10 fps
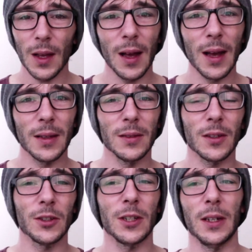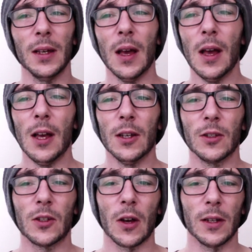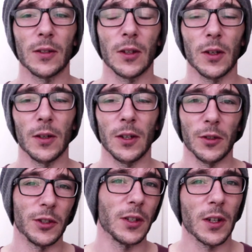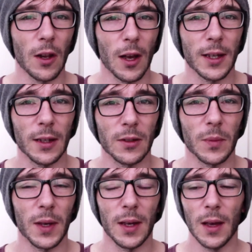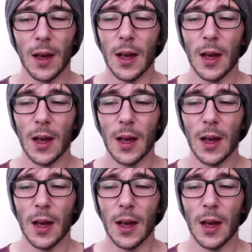and she started to, you know, she took a liking to me.